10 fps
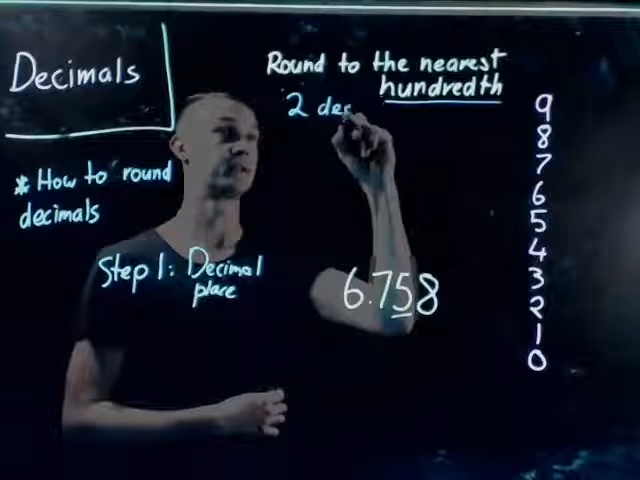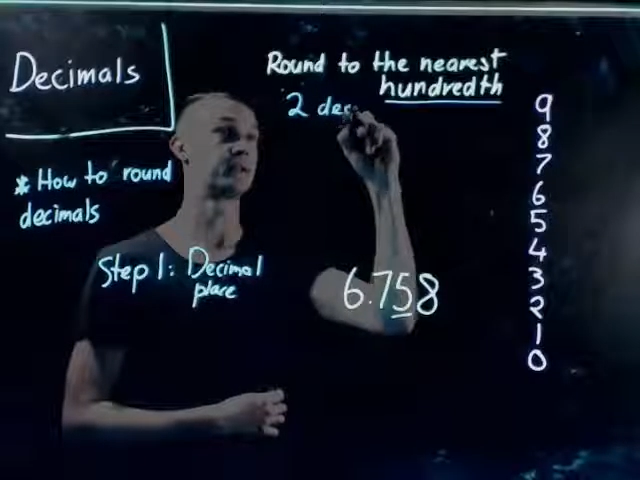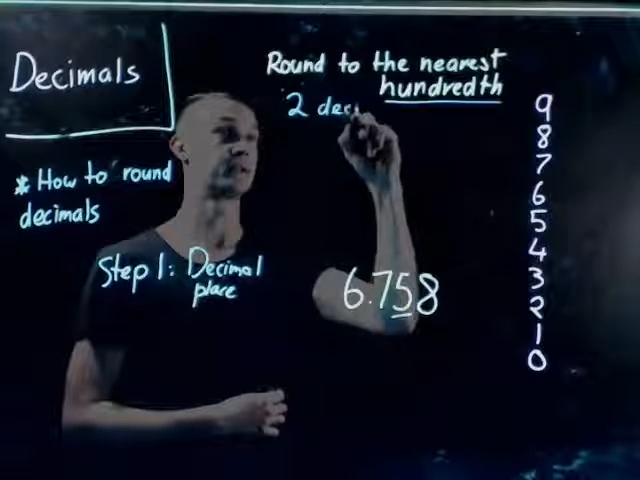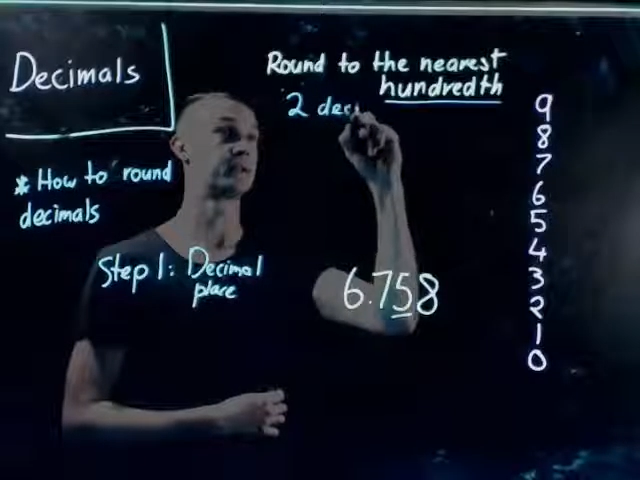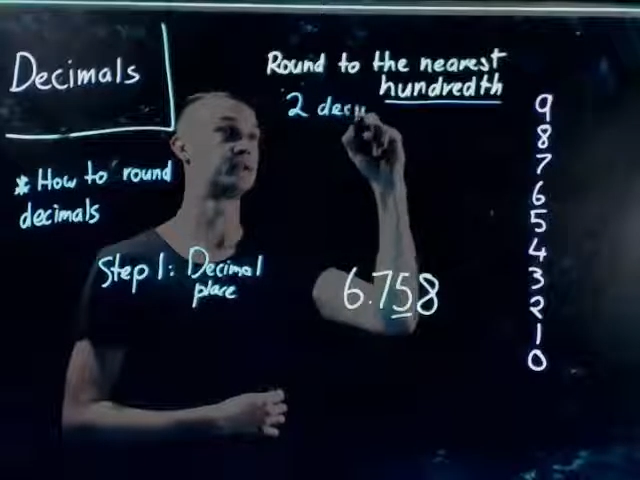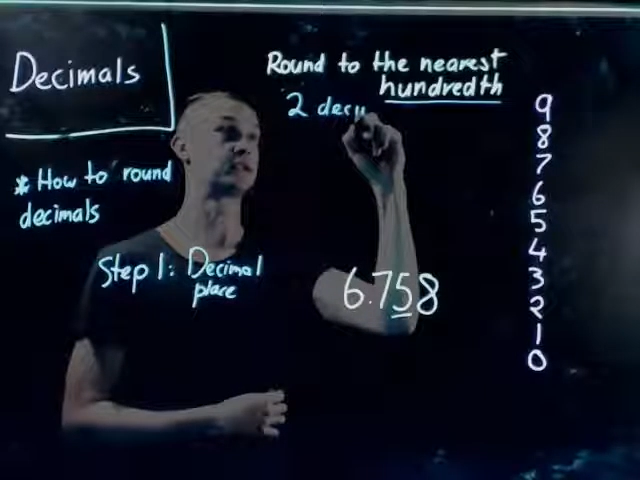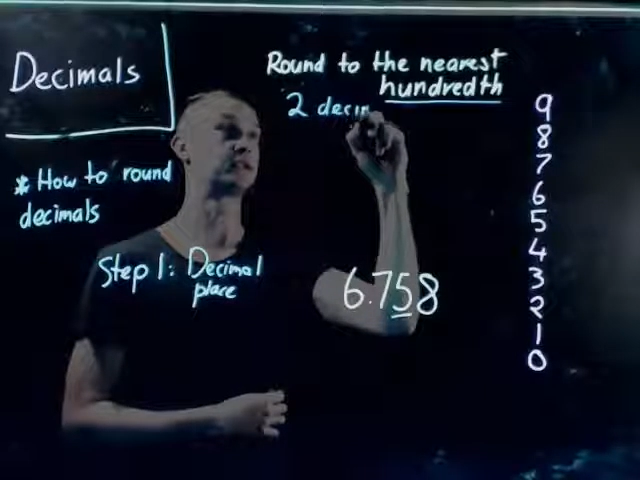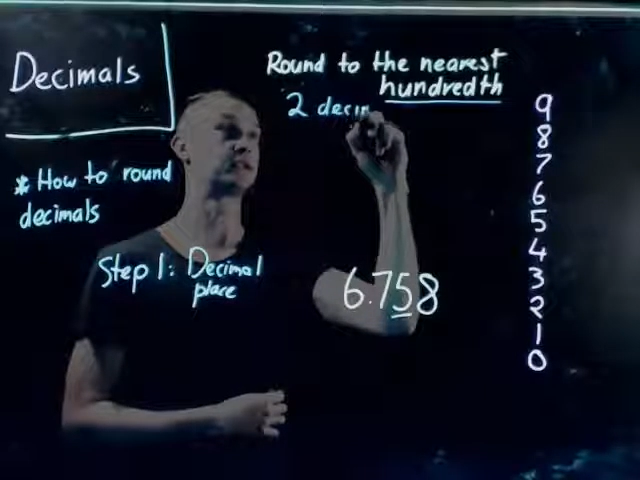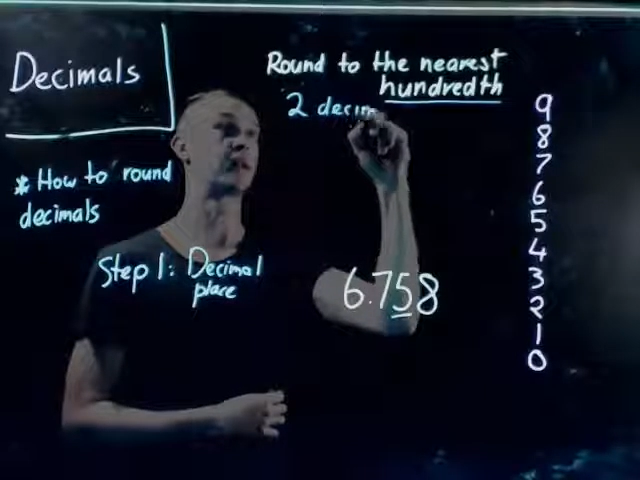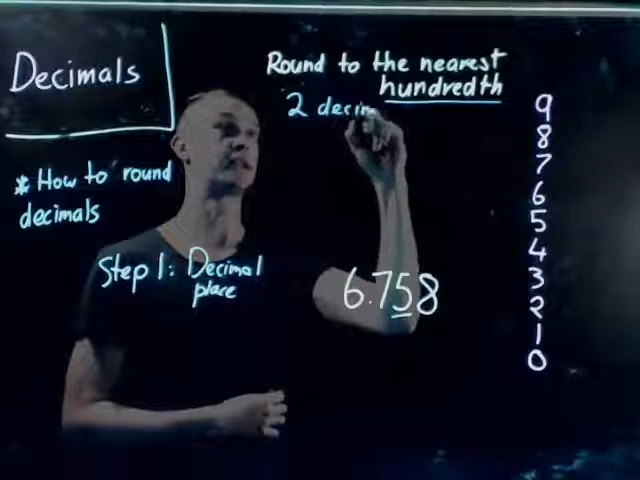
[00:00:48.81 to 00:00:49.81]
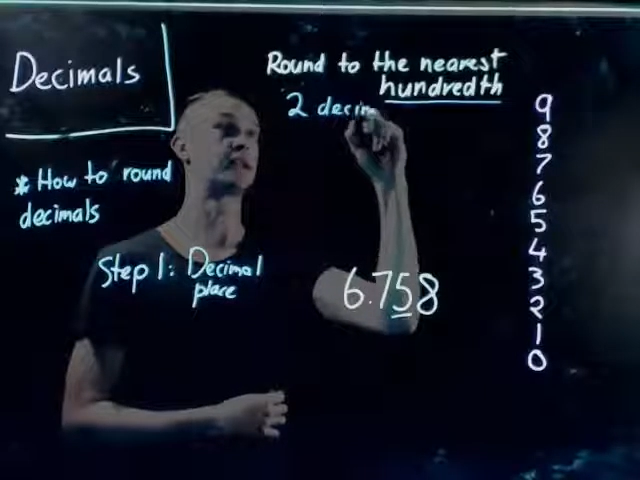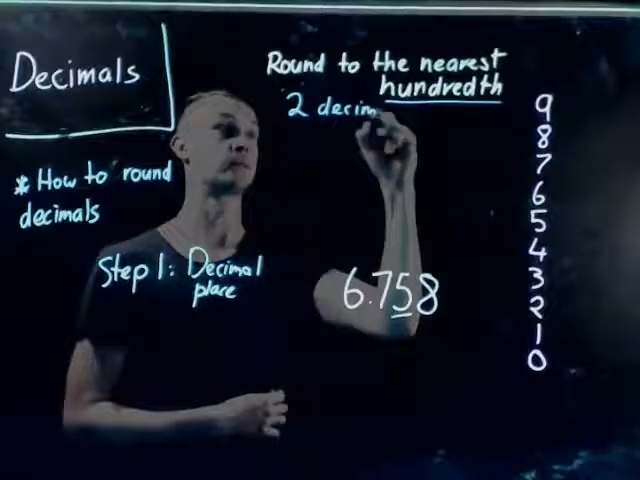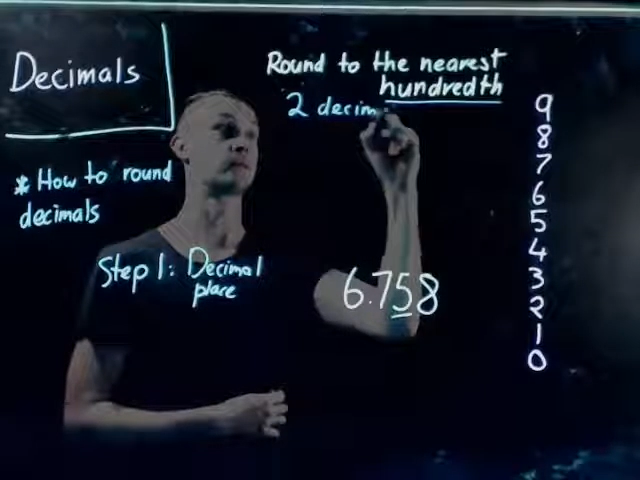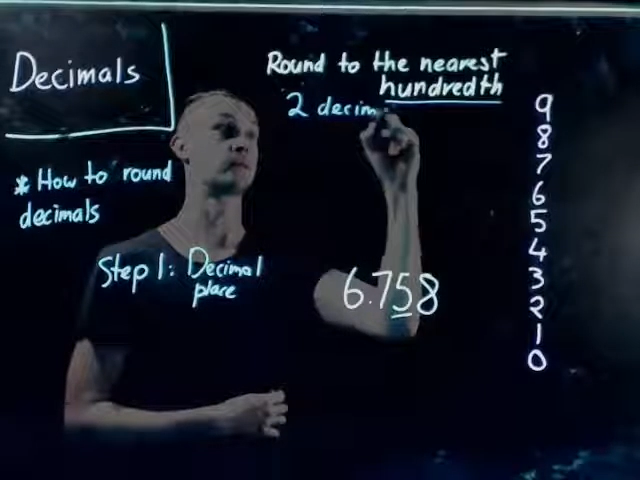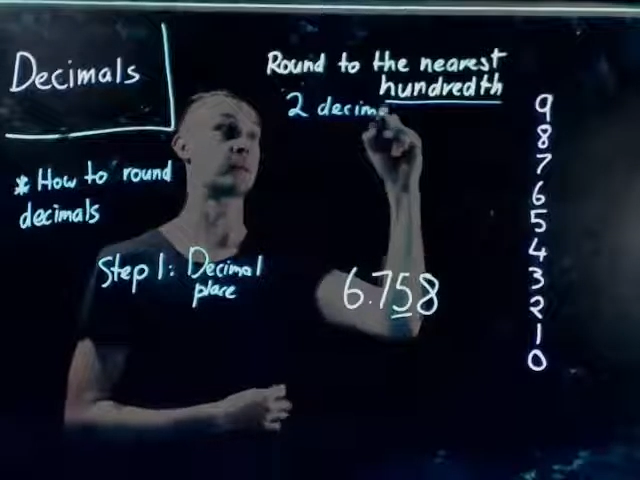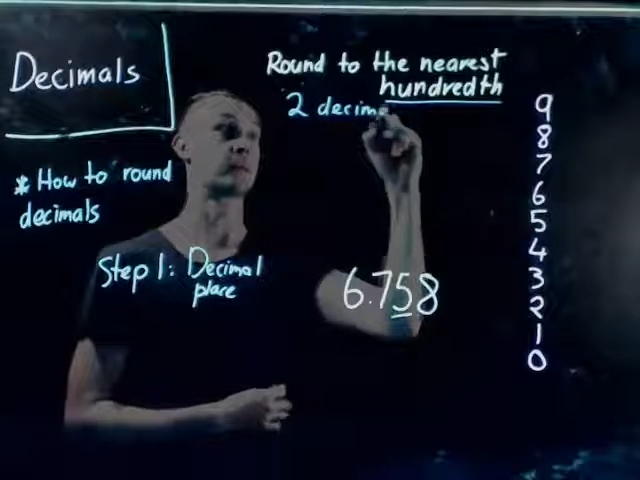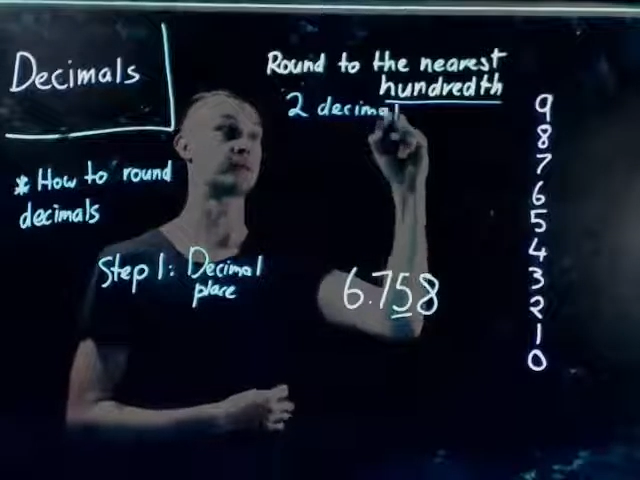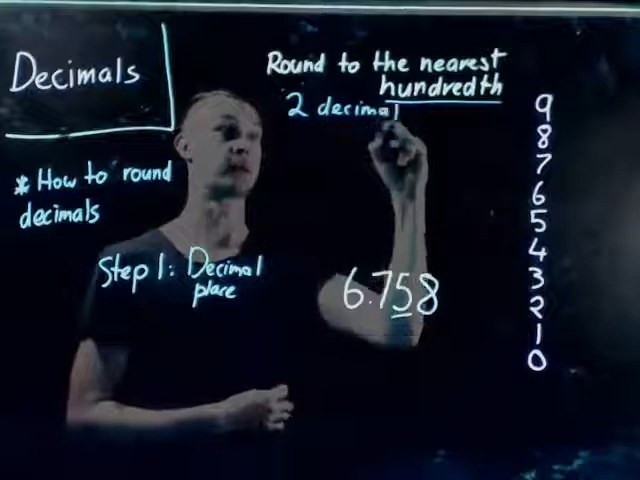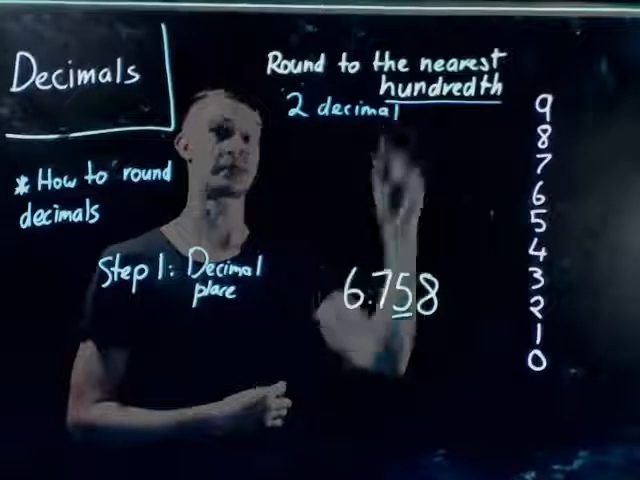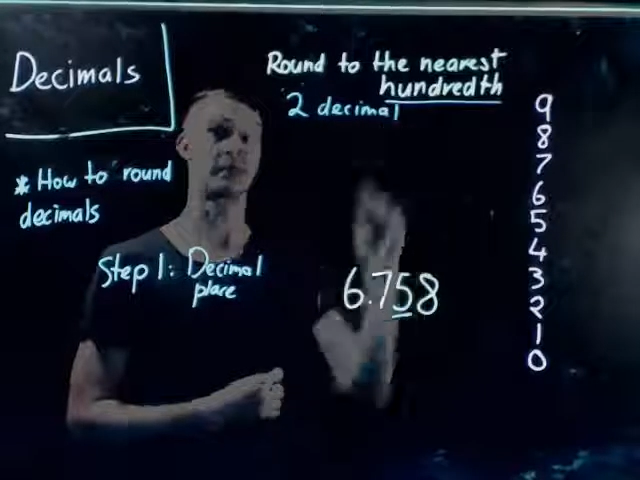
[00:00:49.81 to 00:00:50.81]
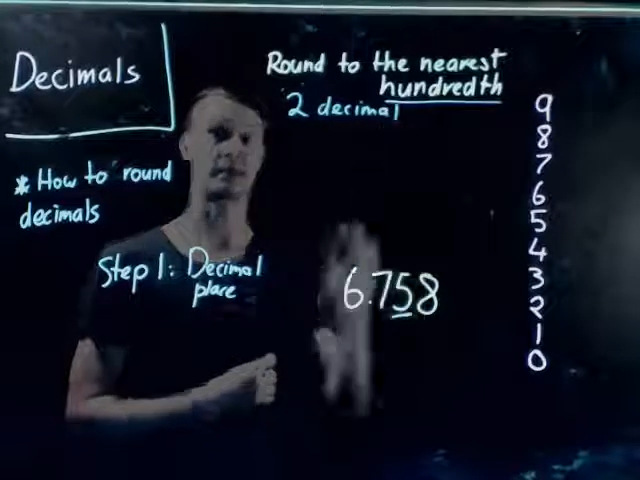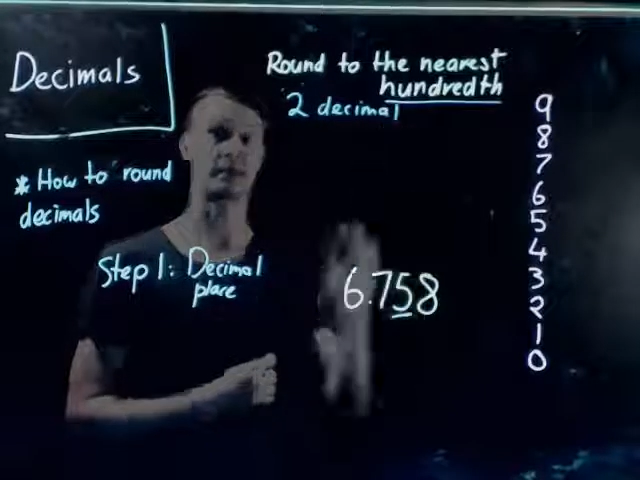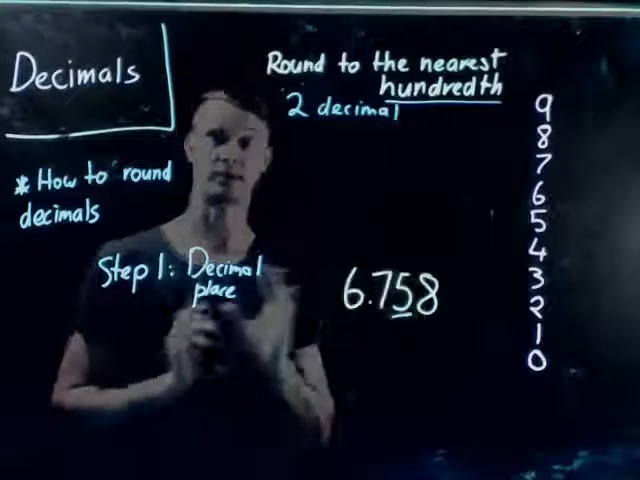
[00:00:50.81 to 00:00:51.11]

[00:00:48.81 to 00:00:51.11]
So there's different ways in which they express that,